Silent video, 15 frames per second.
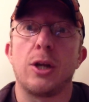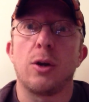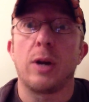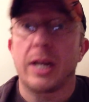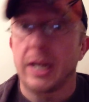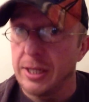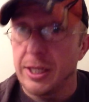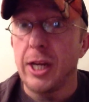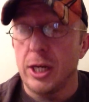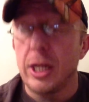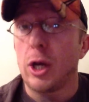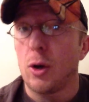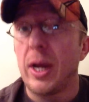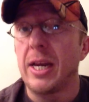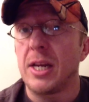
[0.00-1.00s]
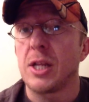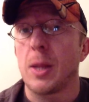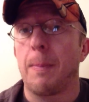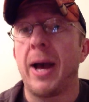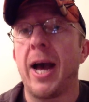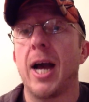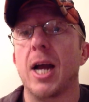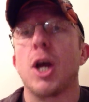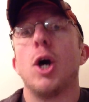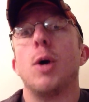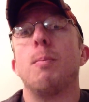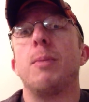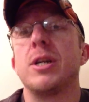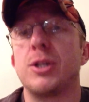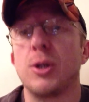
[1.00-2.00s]
hitting the bag,
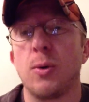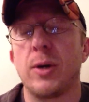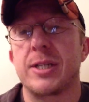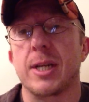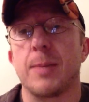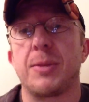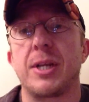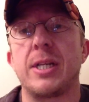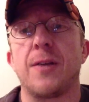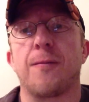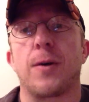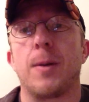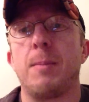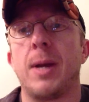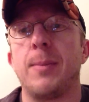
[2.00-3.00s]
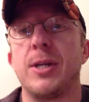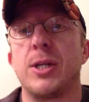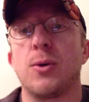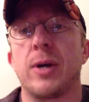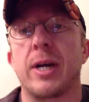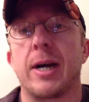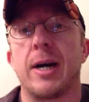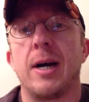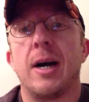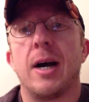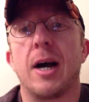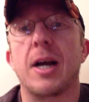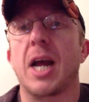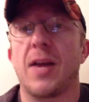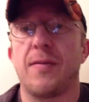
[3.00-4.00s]
but doing something different. Maybe doing a
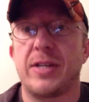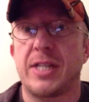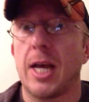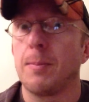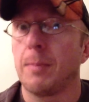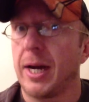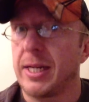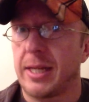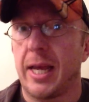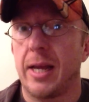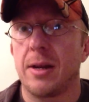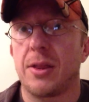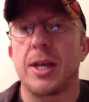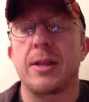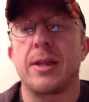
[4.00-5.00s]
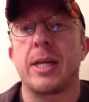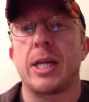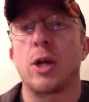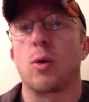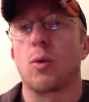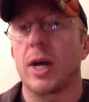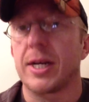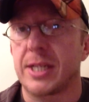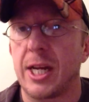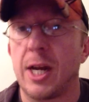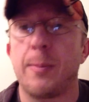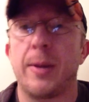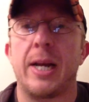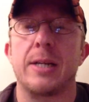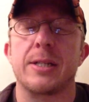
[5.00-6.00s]
kind of a 10 by 10 thing that,
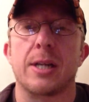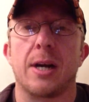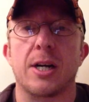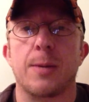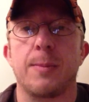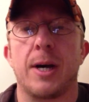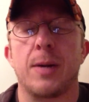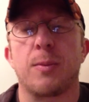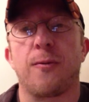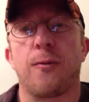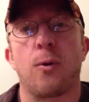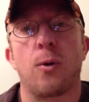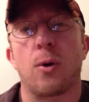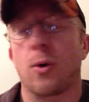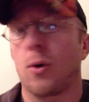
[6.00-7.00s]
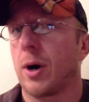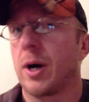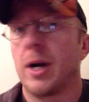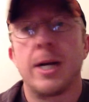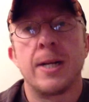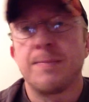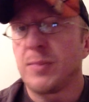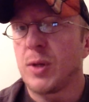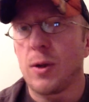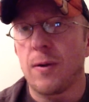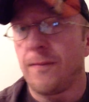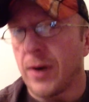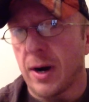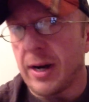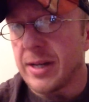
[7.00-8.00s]
Rossi Inamate has talked about before, or,
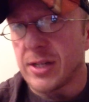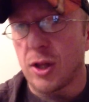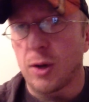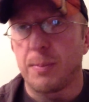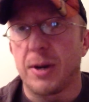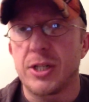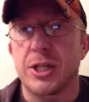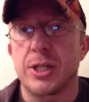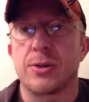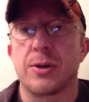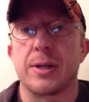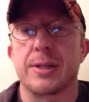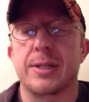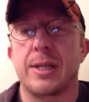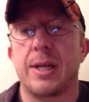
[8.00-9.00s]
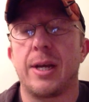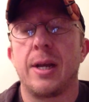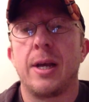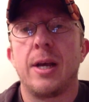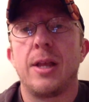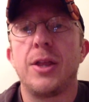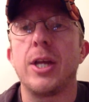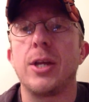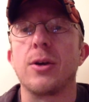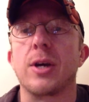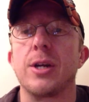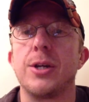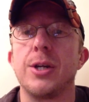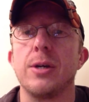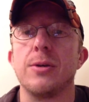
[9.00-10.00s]
various other punching drills that you
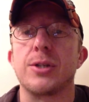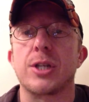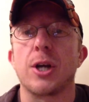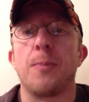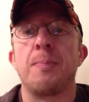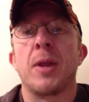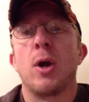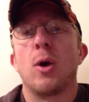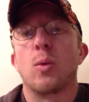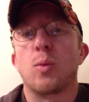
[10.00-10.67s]
can do. So